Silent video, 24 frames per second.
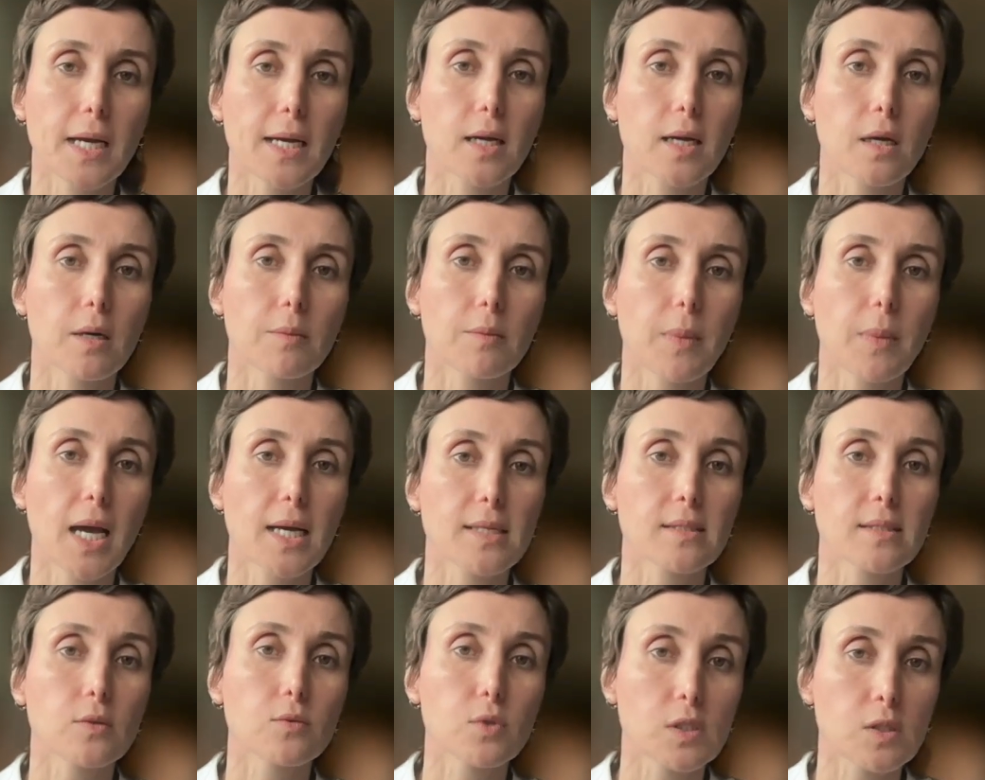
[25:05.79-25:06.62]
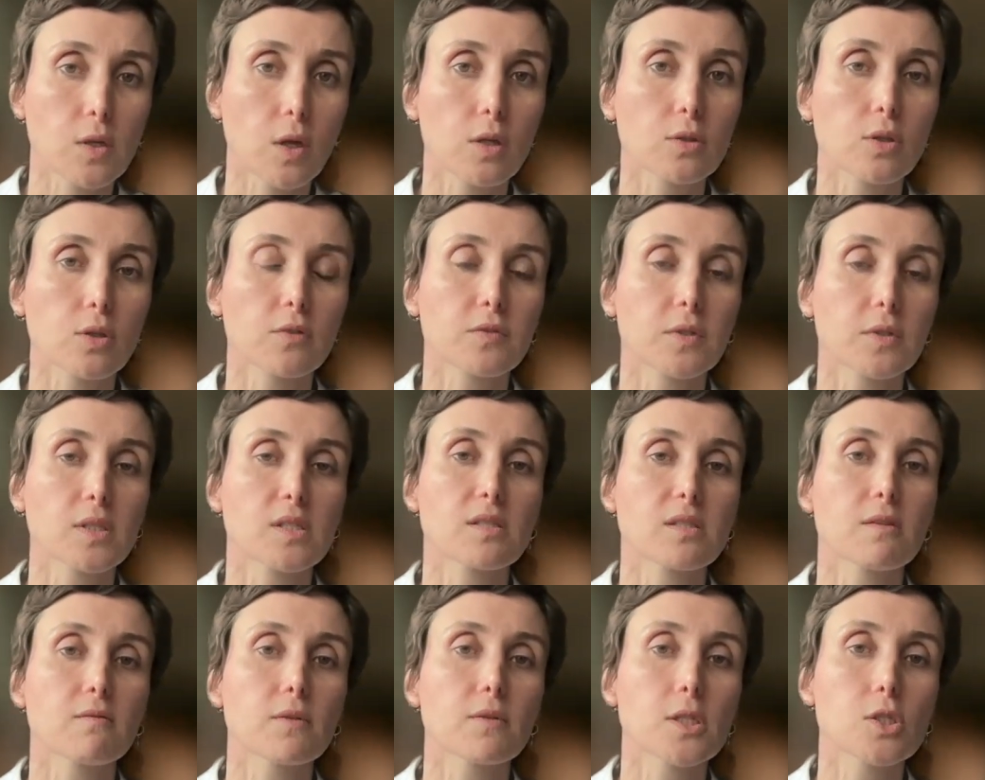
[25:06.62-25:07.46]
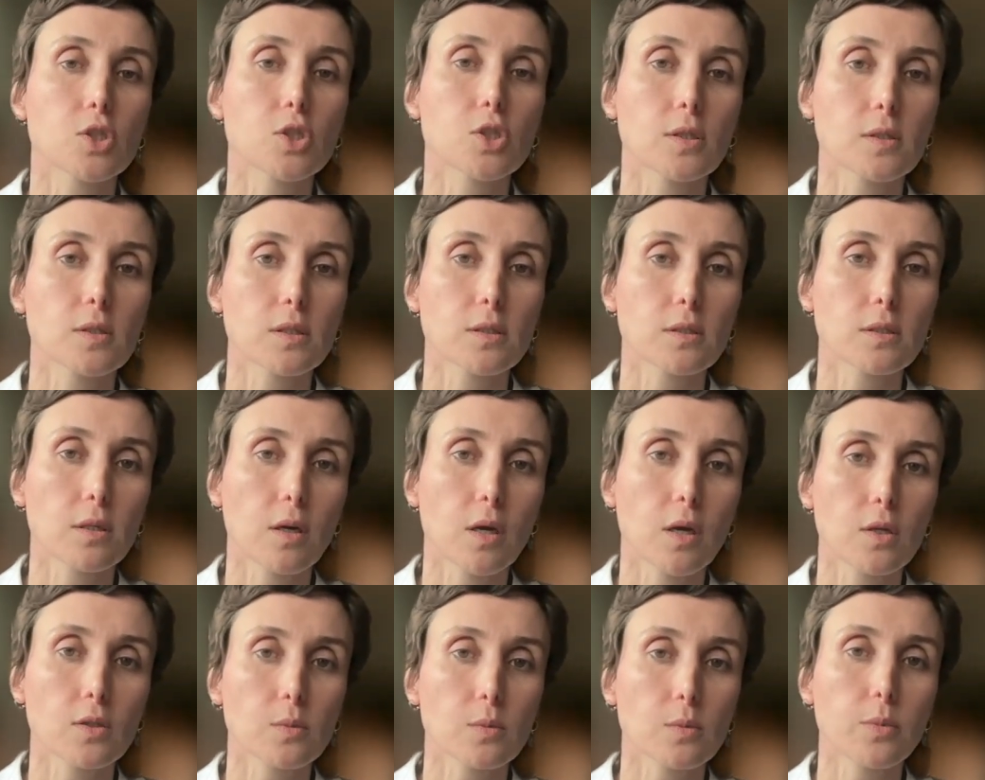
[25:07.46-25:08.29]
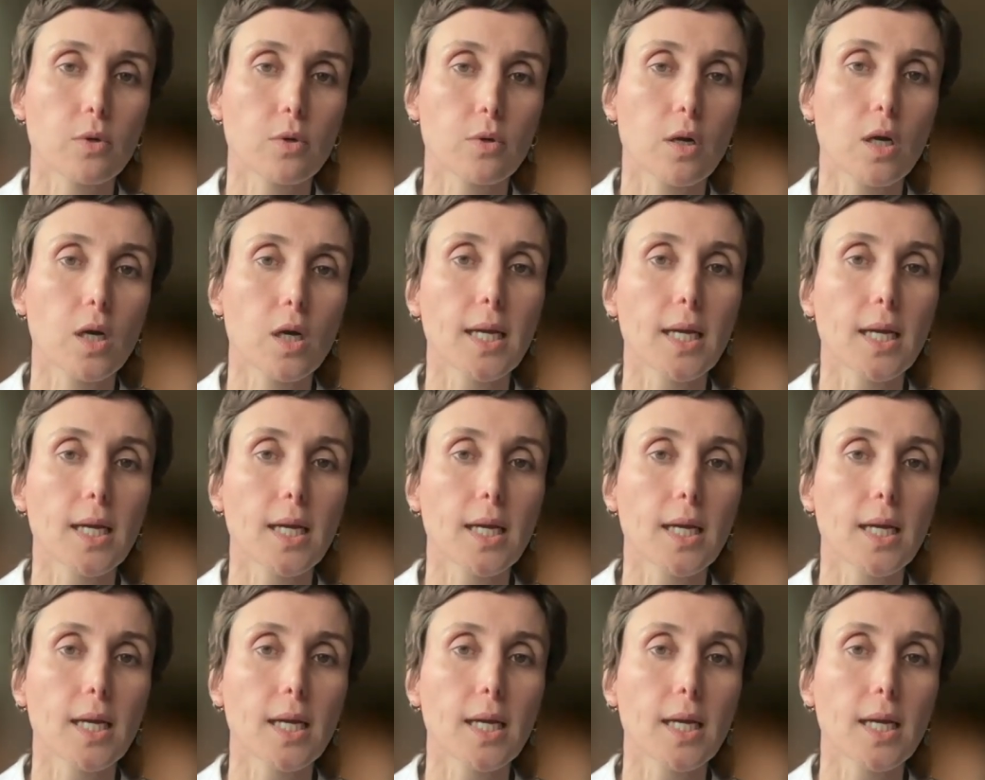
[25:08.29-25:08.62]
as a result of these divisions in diaspora.